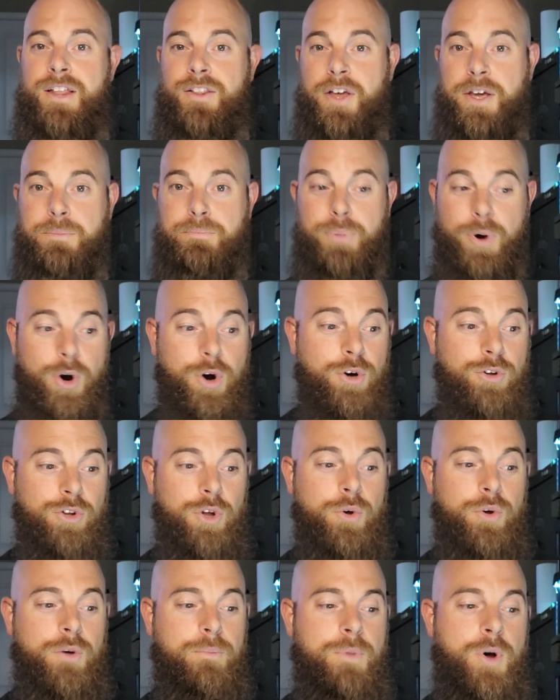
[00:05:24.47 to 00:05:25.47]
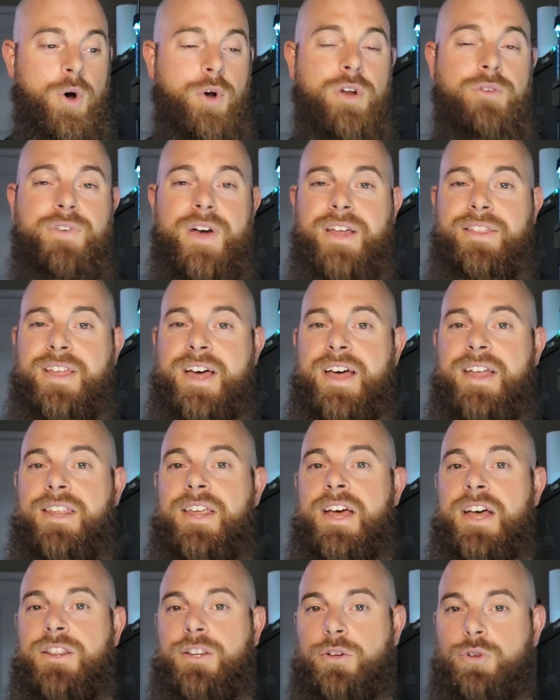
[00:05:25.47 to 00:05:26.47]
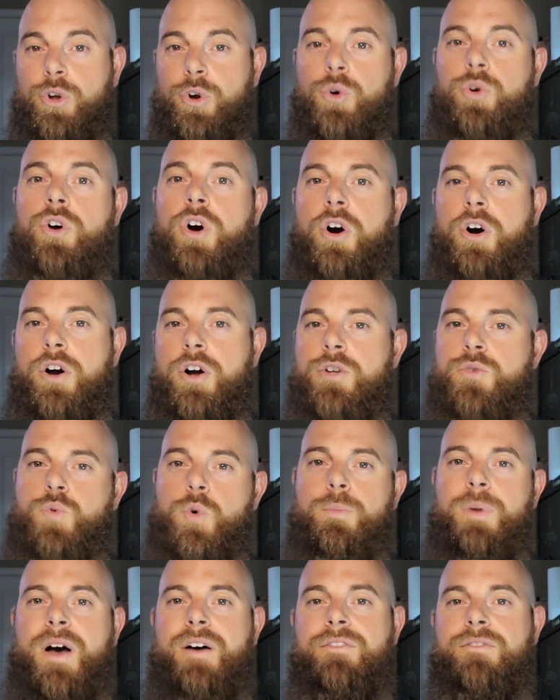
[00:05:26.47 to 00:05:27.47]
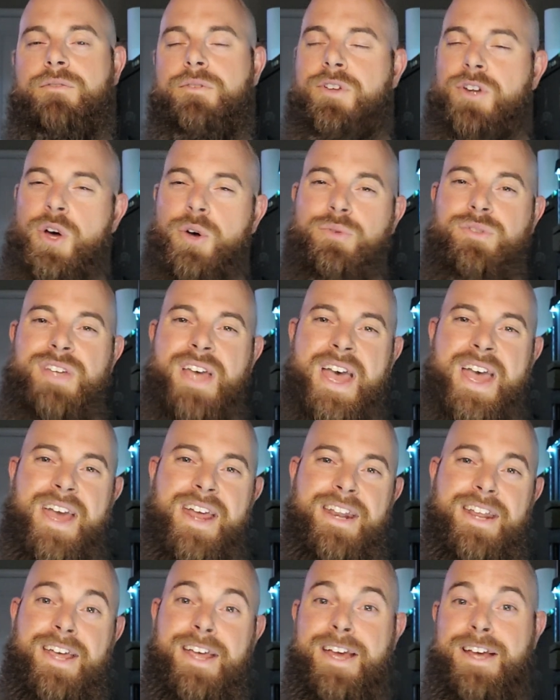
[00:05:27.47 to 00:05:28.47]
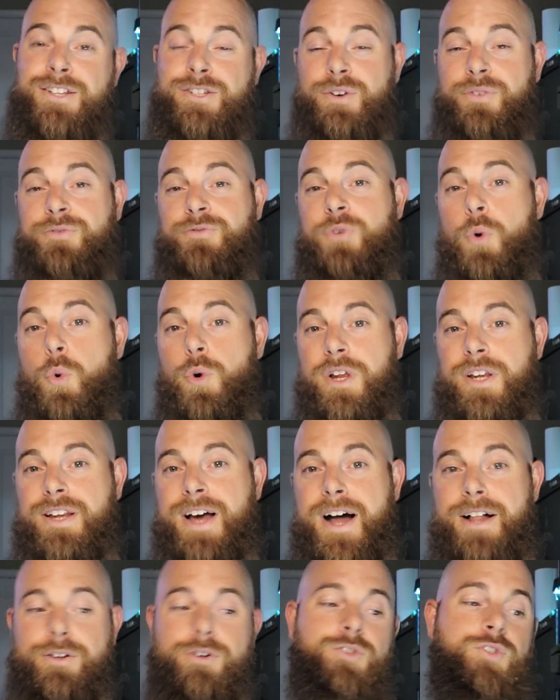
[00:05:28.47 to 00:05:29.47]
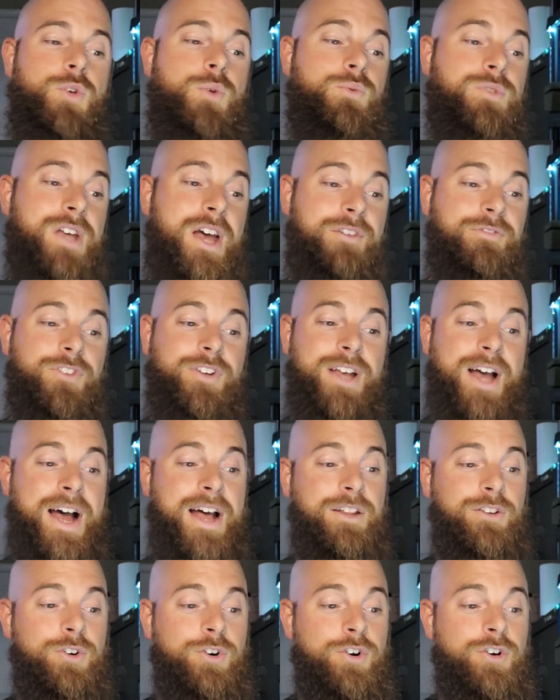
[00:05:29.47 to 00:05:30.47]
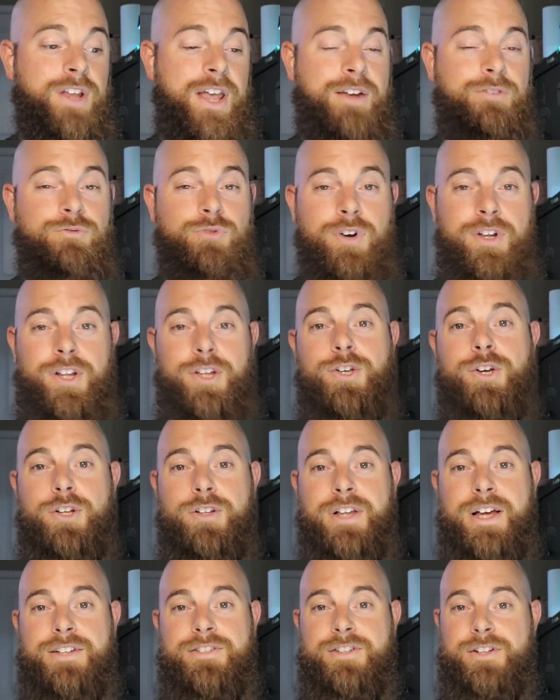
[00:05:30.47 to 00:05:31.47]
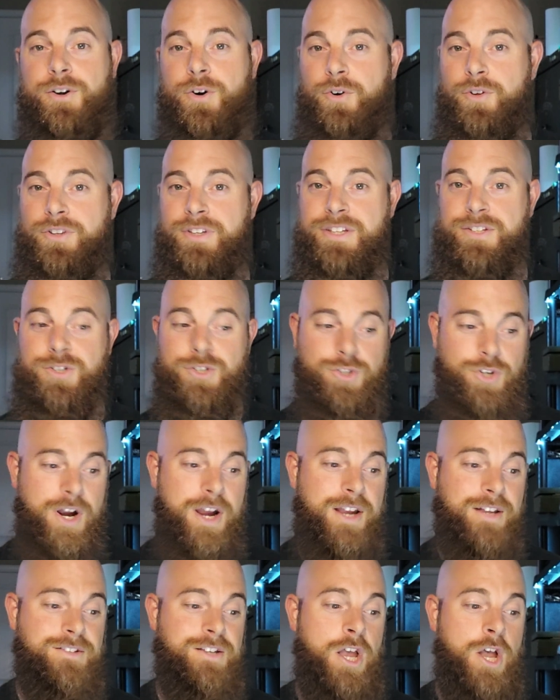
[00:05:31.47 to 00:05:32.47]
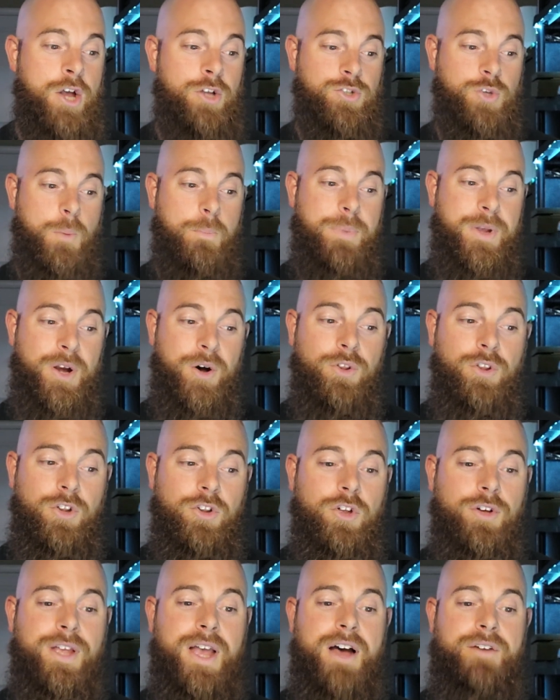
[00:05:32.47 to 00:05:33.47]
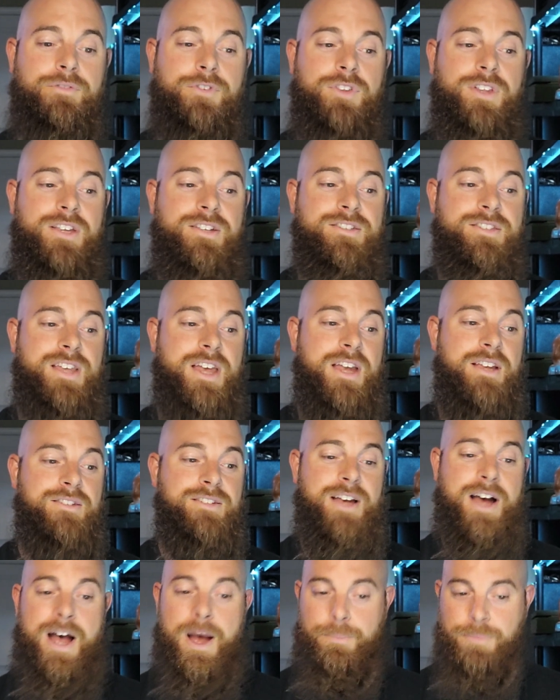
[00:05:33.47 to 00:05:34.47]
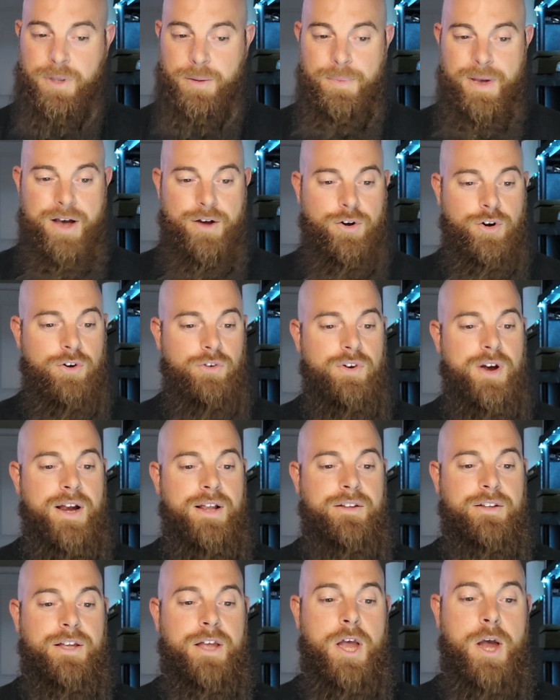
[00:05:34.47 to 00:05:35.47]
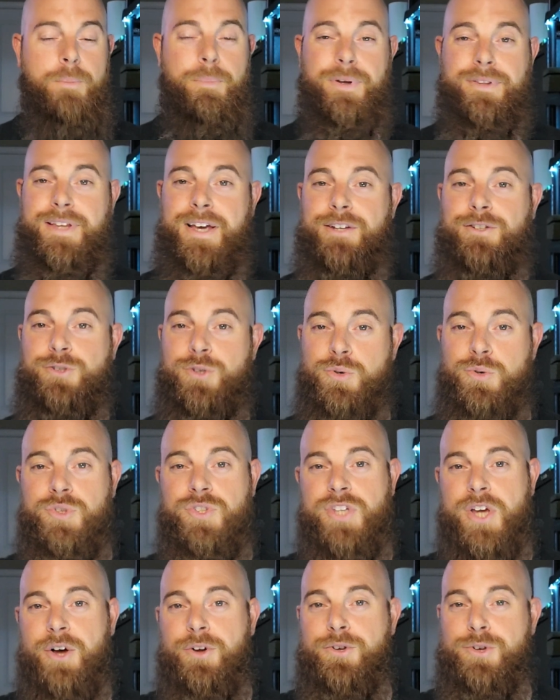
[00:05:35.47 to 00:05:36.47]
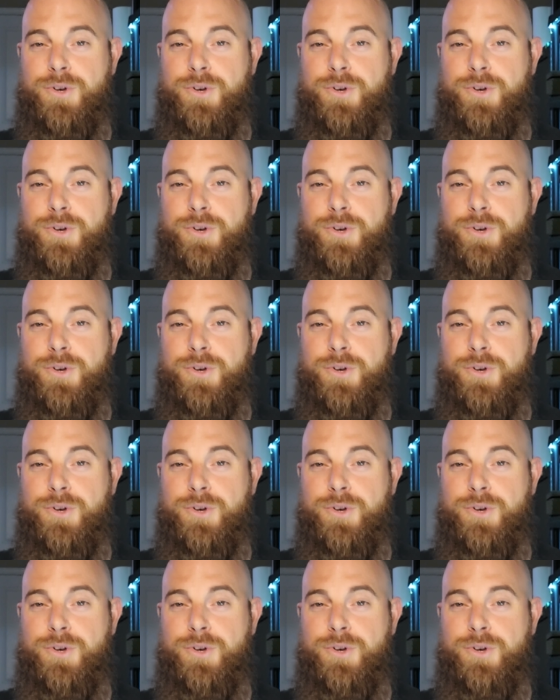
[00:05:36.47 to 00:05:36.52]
like per locomotive and then the little cars were about you know 10 to 40 dollars so definitely i learned a really good lesson on these trains so be on the lookout for these things comp them out correctly but they do sell